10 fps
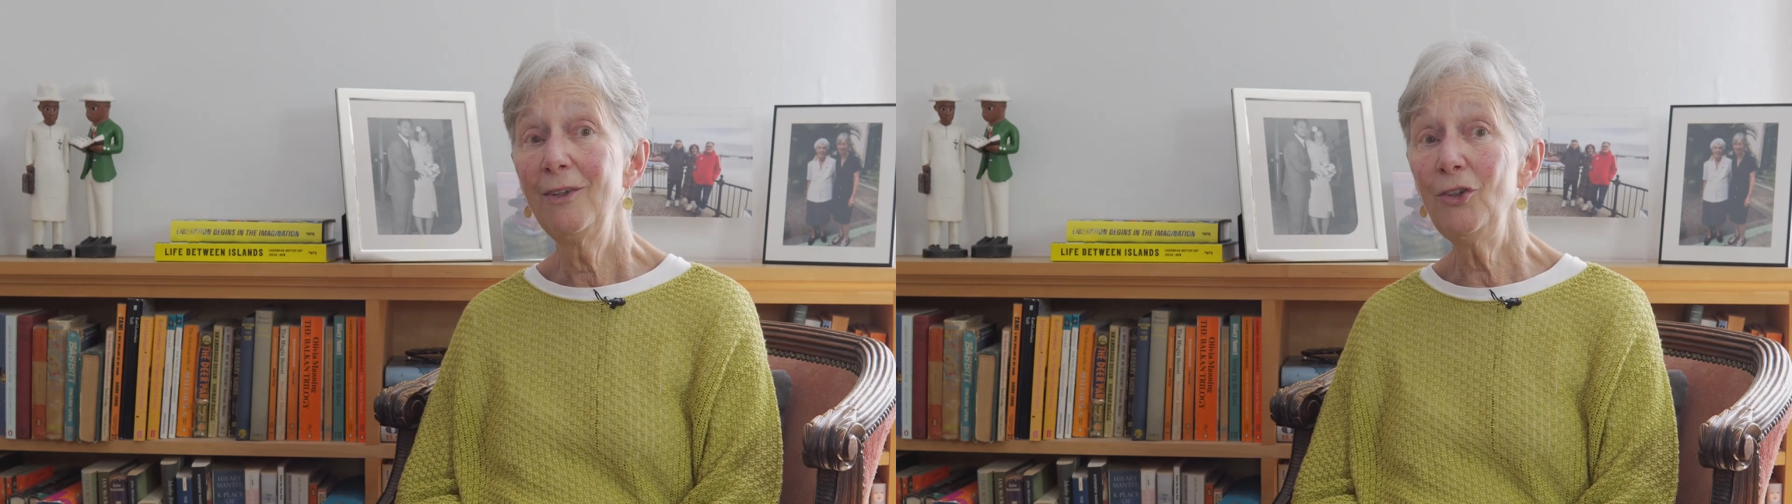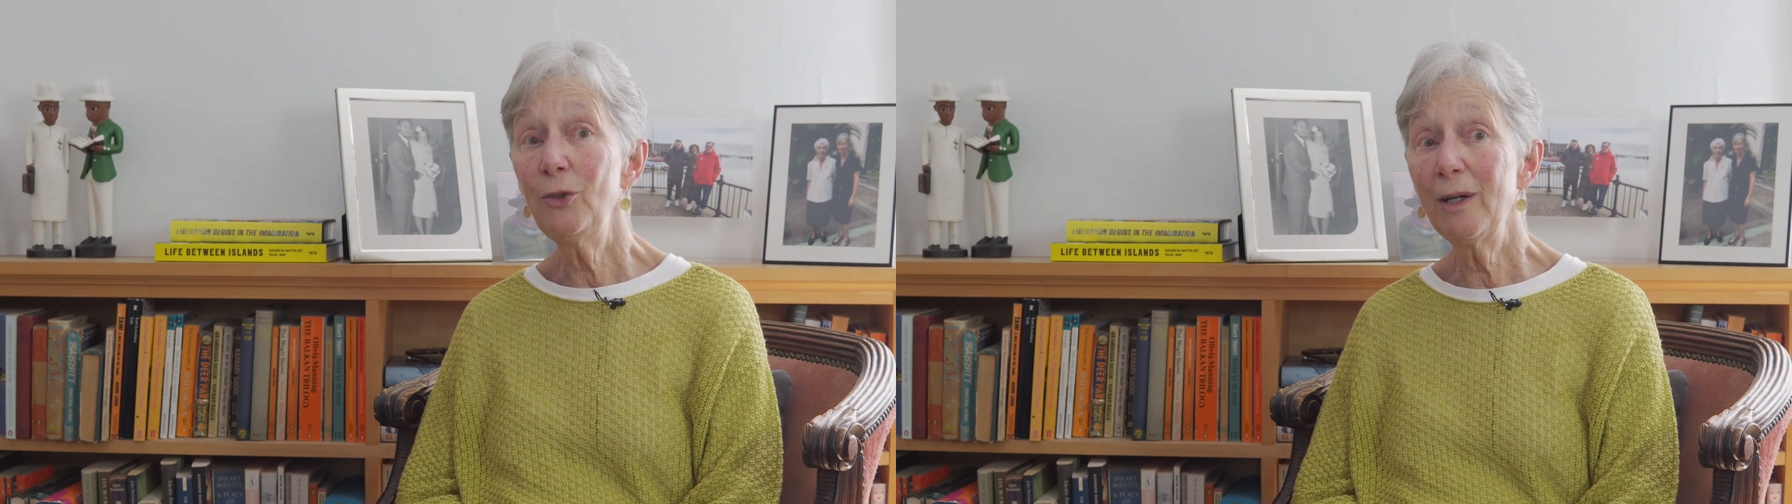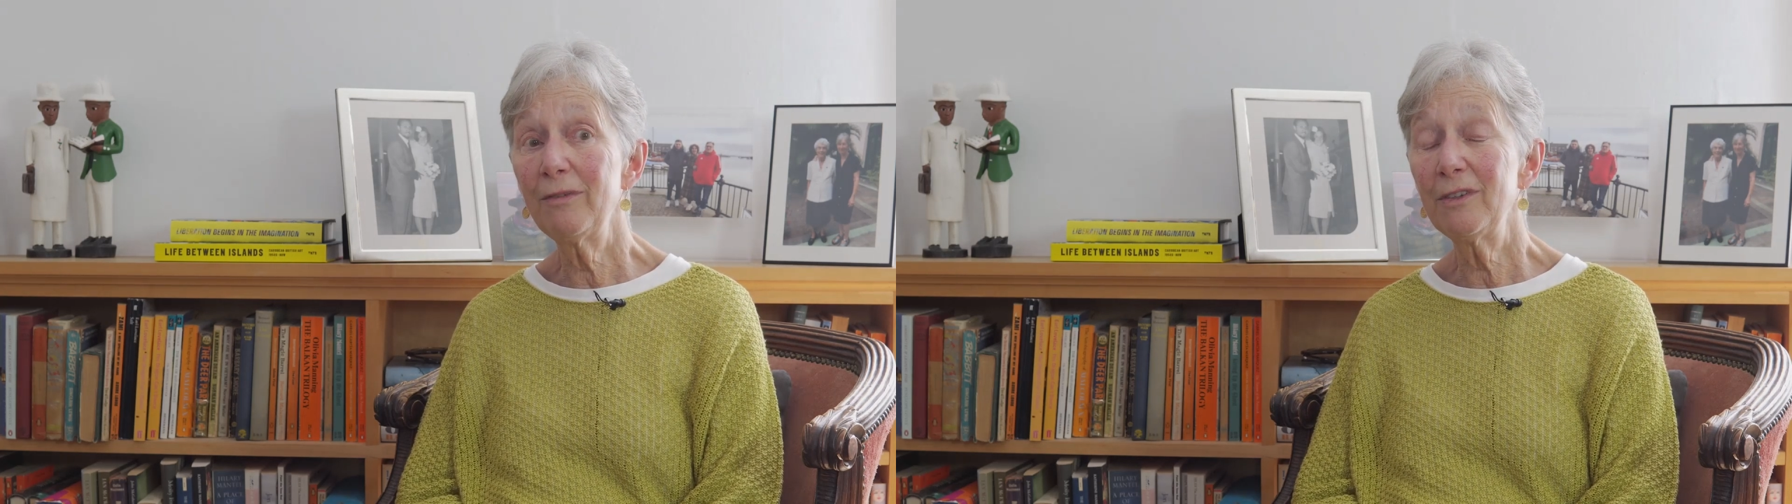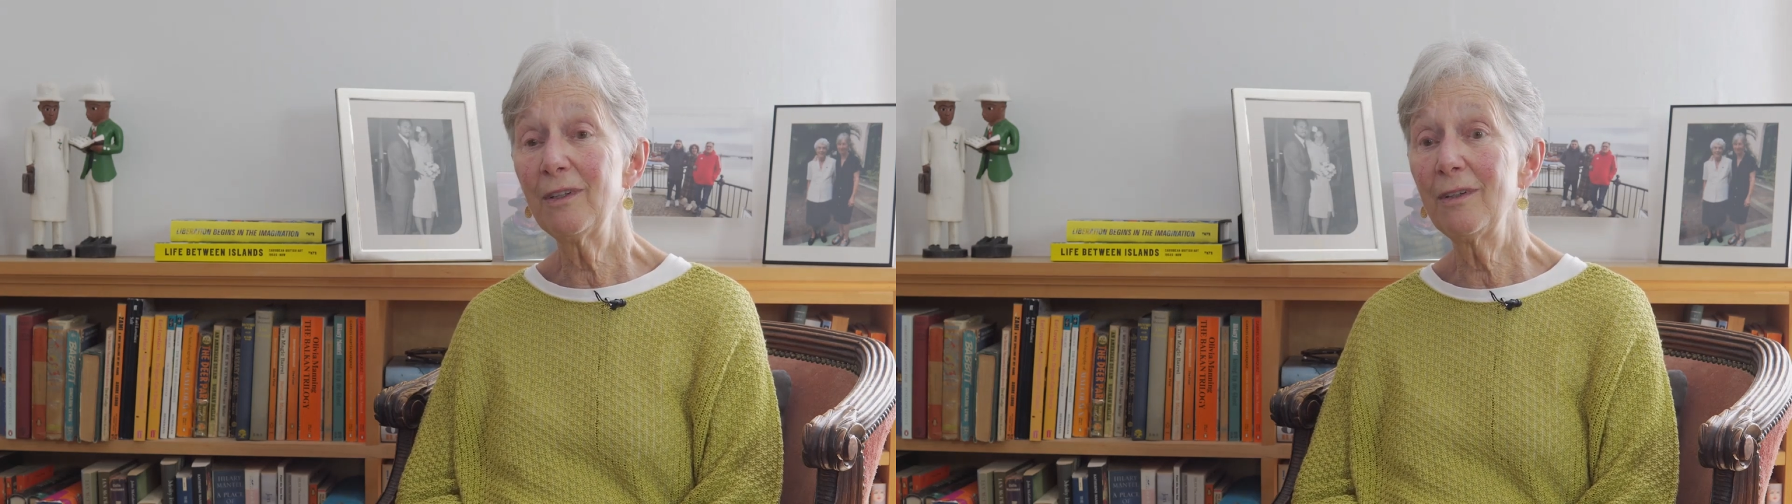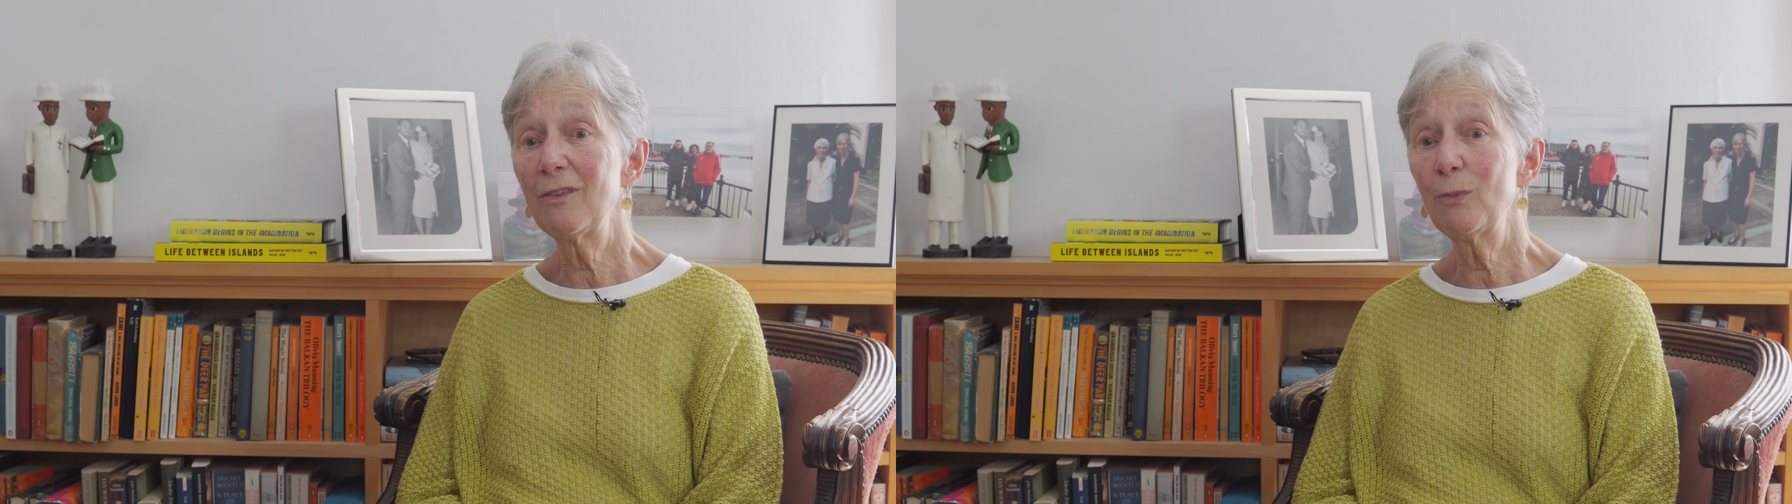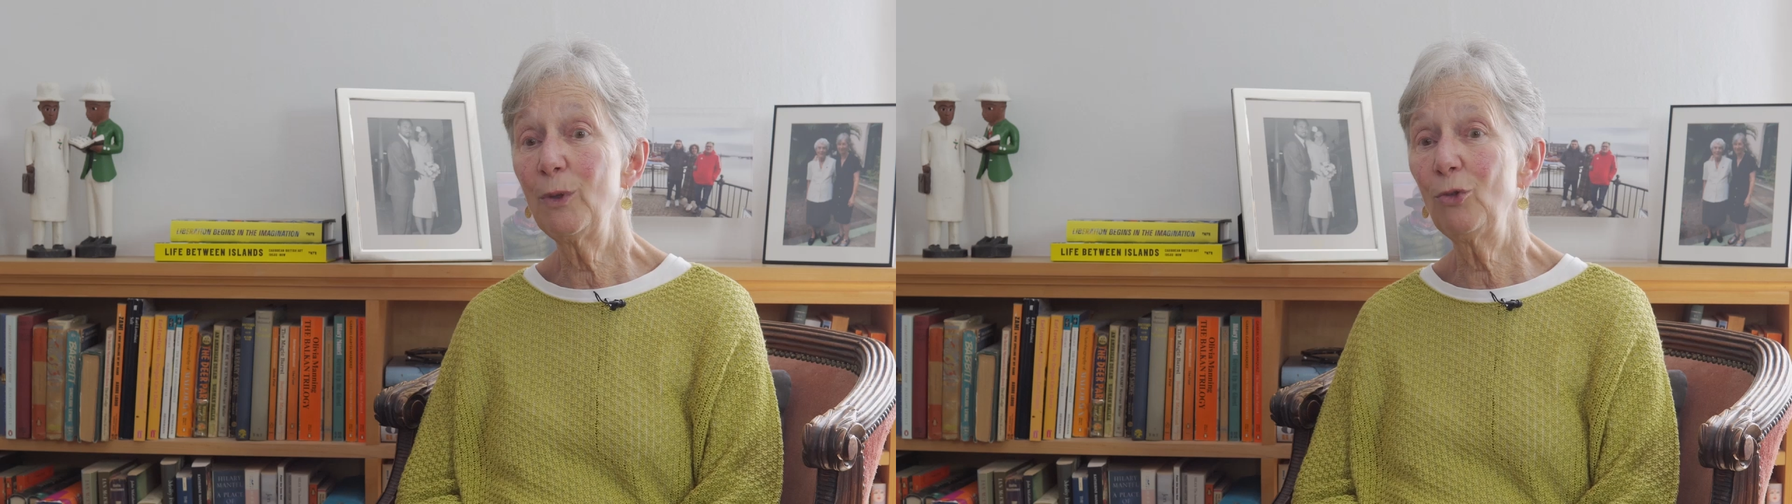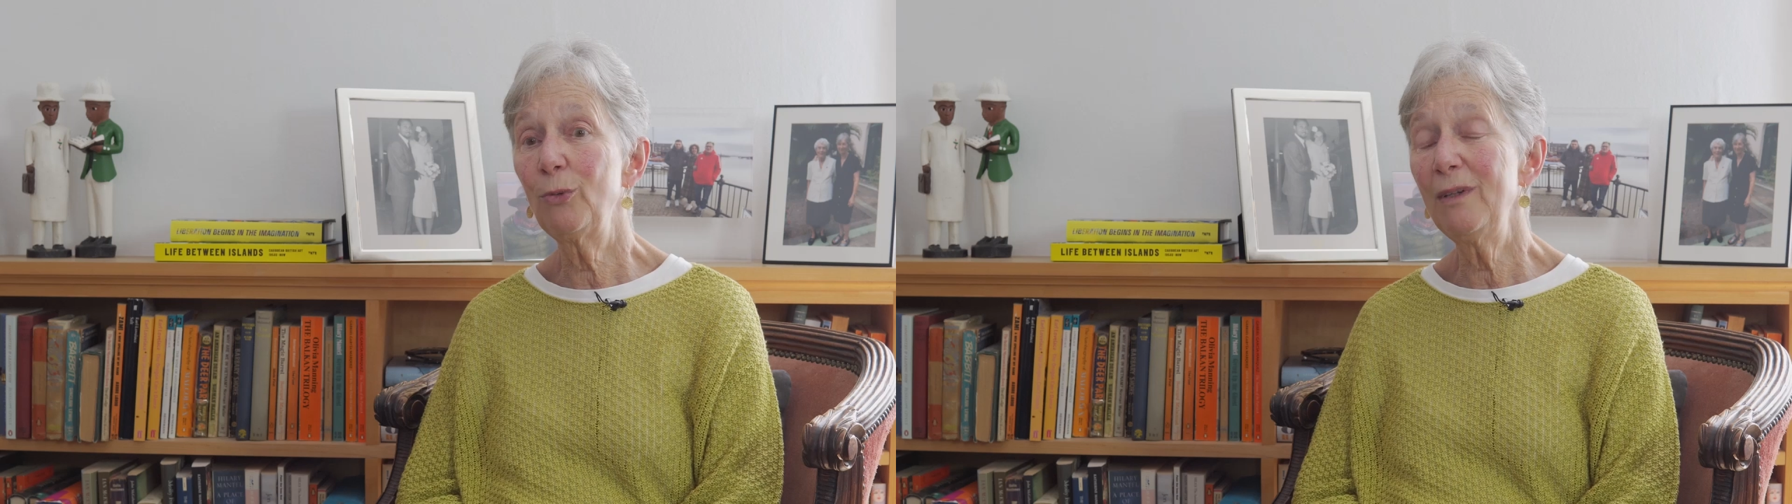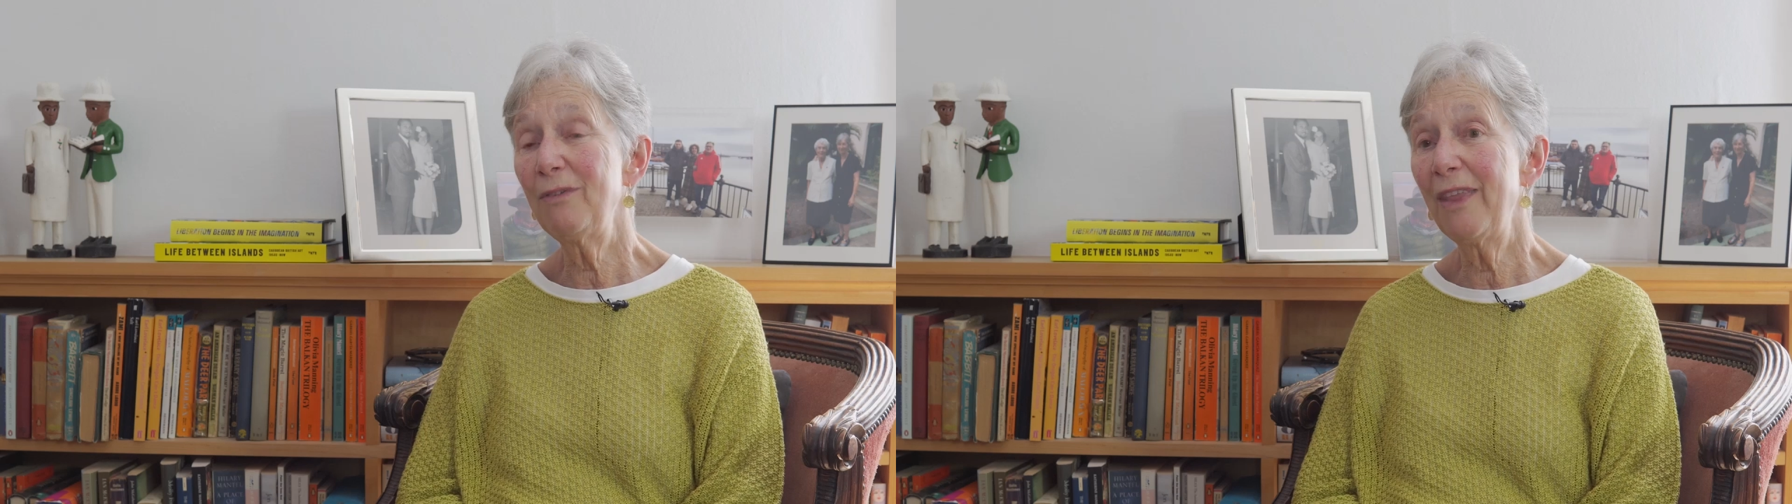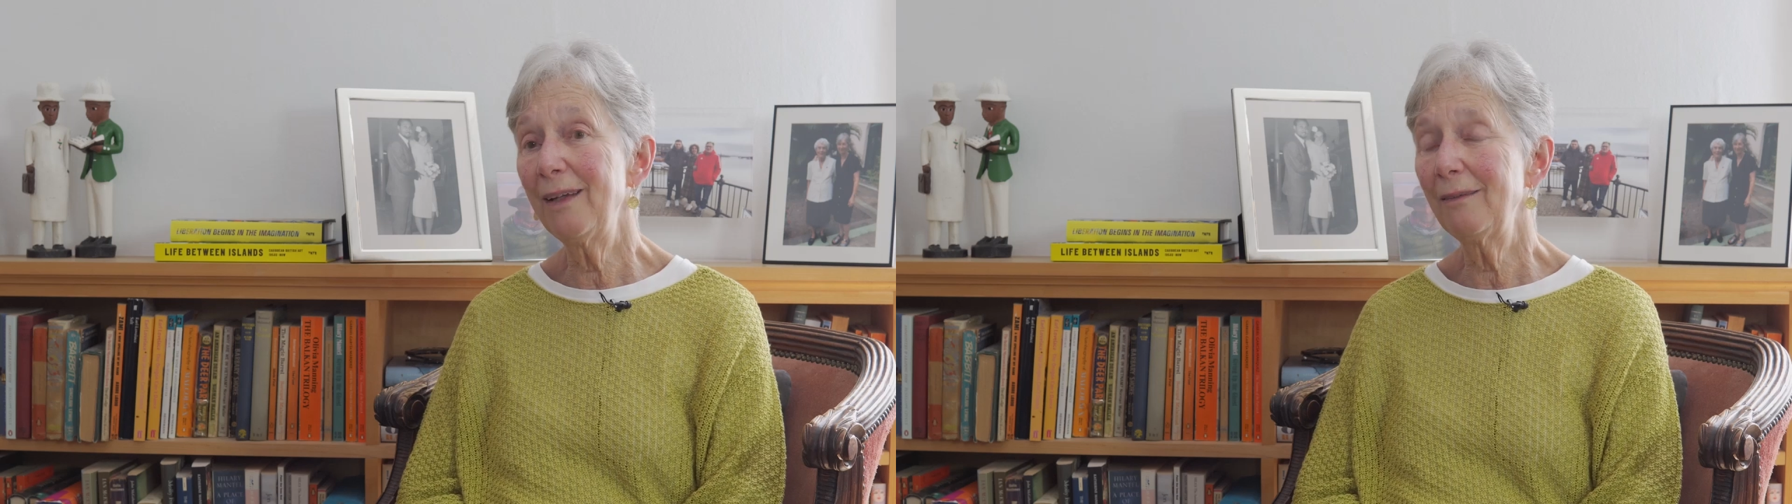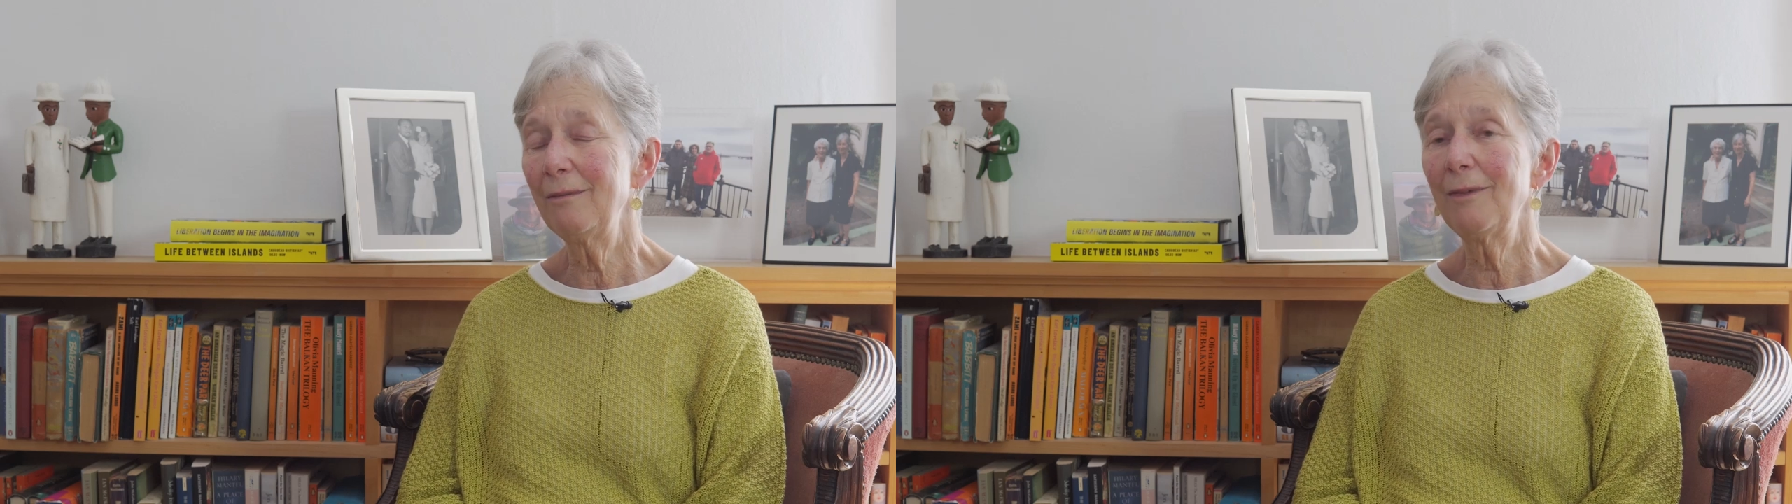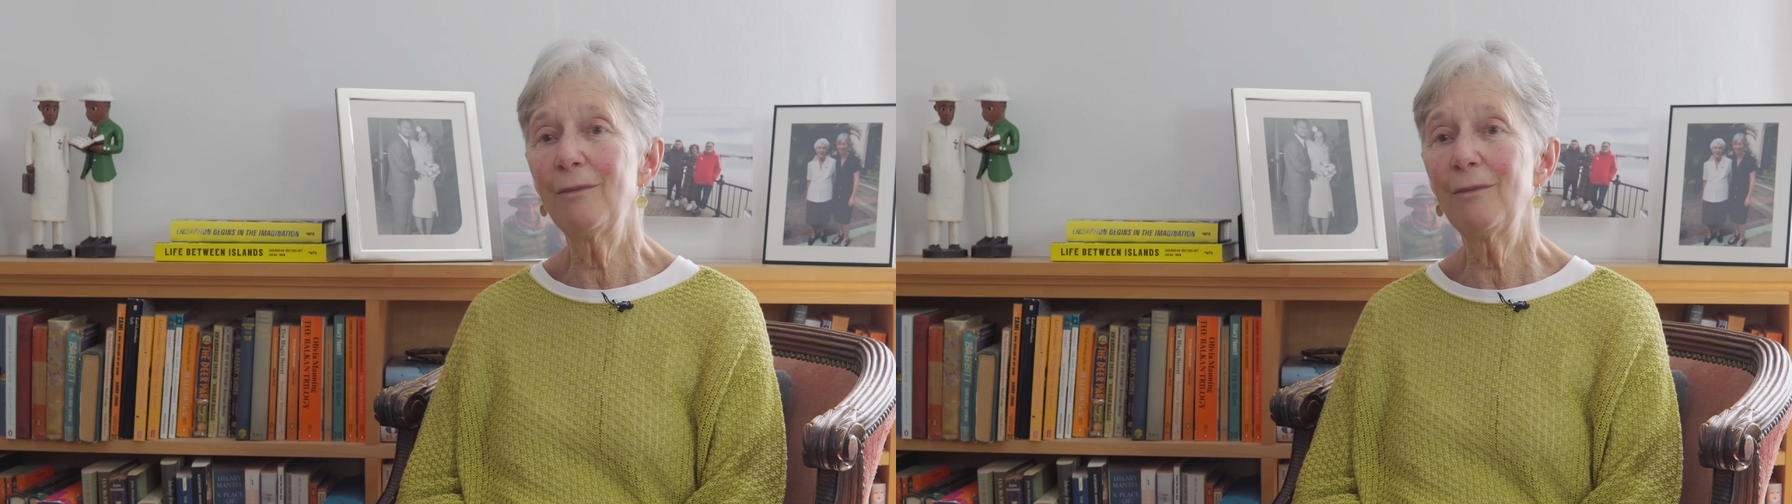new evidence, which we've then,